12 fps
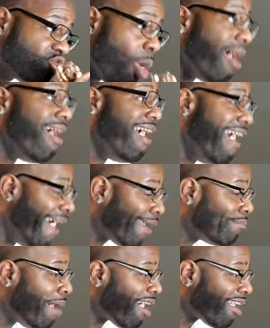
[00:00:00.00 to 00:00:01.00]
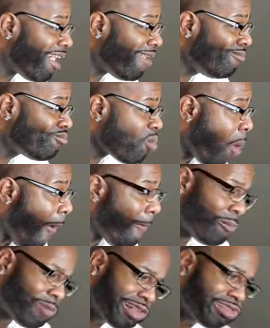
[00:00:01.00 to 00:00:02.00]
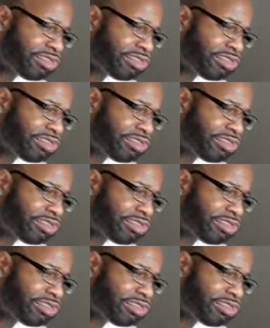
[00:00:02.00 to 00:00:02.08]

An egg burger? That's a